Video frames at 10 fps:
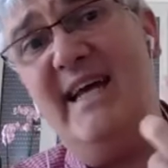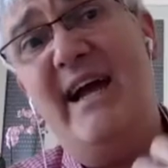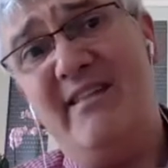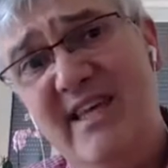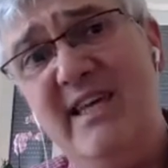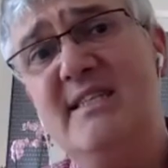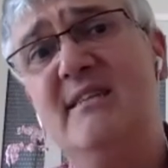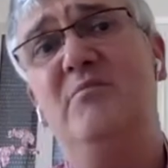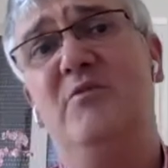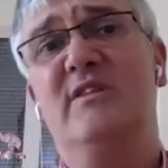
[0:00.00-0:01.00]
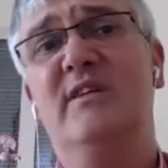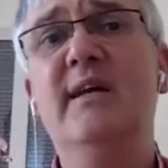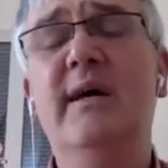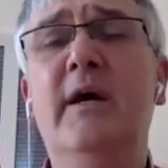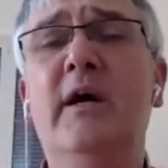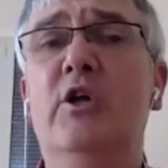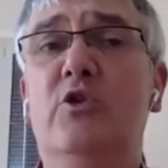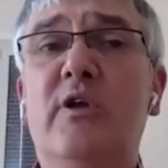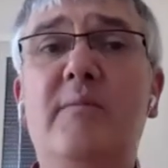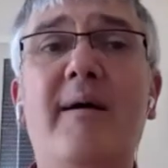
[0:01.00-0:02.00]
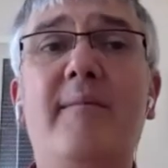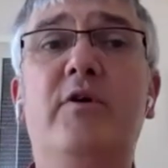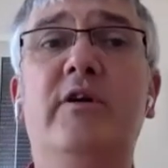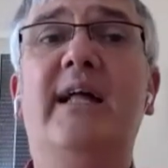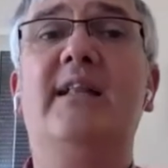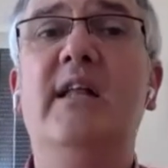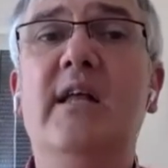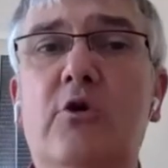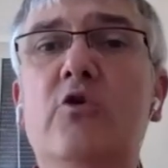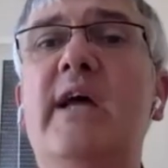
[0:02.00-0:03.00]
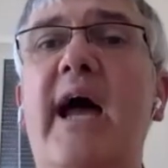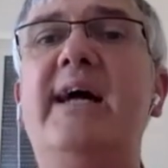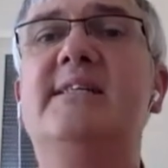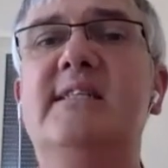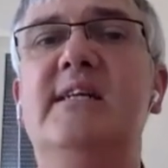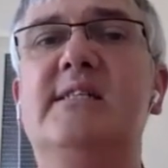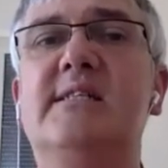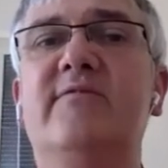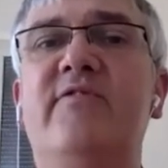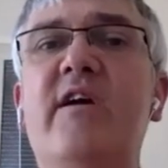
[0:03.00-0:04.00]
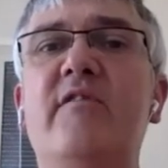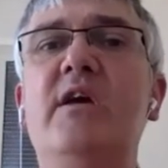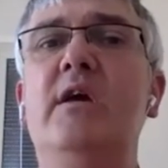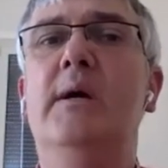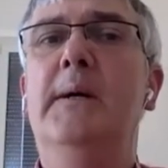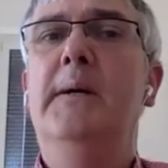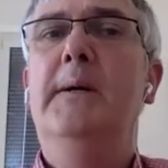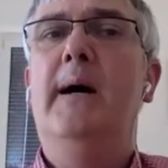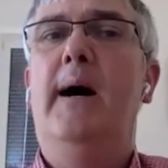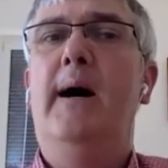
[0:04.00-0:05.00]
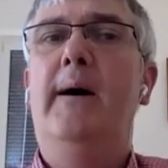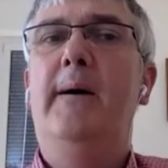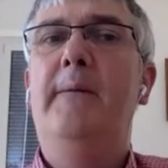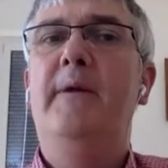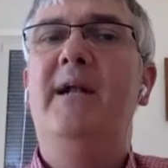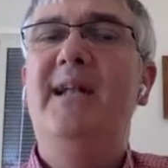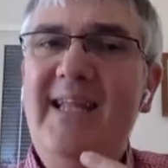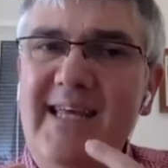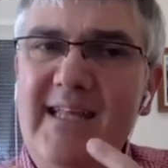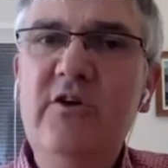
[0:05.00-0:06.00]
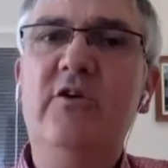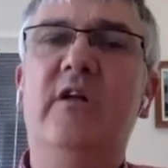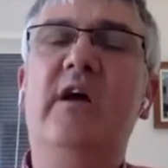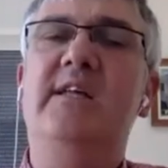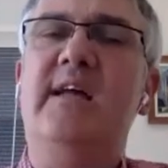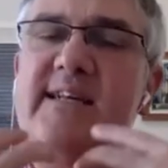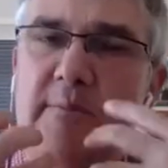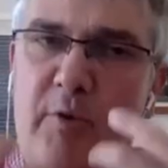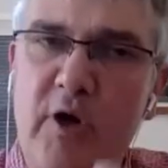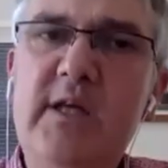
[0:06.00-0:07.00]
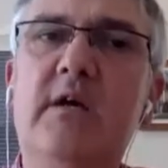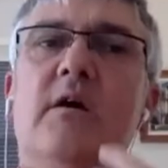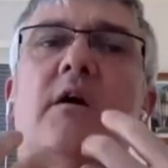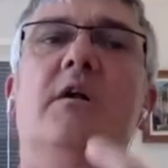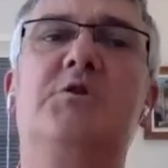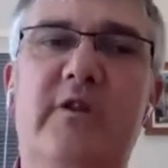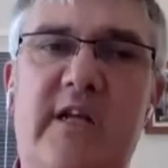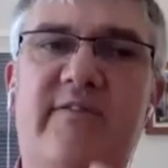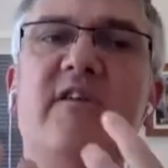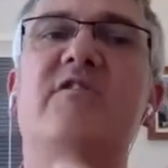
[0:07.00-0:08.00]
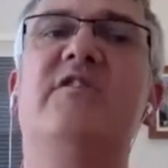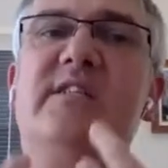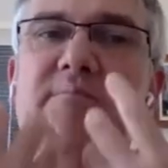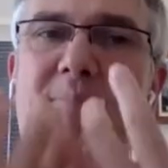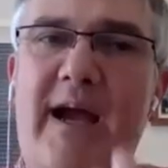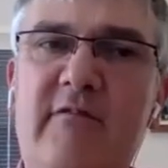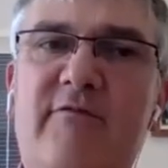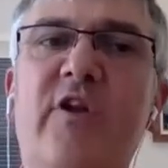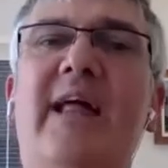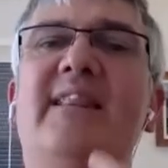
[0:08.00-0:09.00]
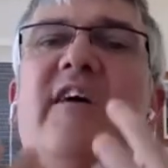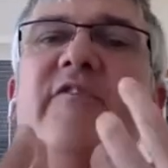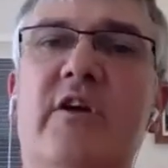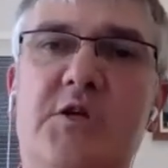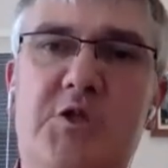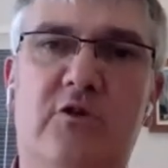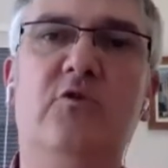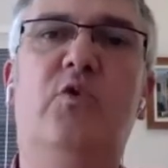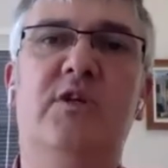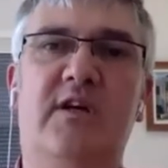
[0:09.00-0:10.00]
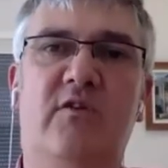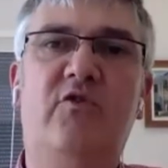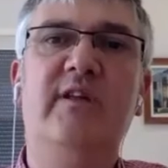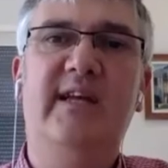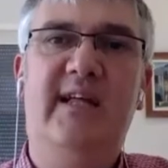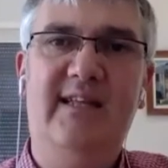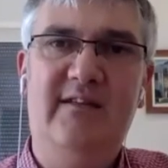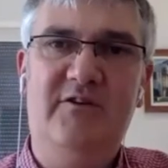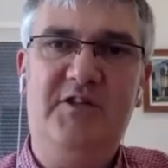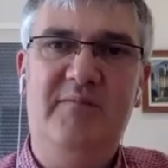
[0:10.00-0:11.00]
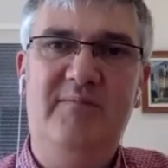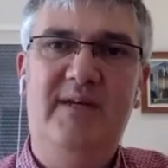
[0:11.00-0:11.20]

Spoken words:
I think it's important to remember that Likud has this very leader, it has a political culture that's very respectful and deferential towards authority and leadership.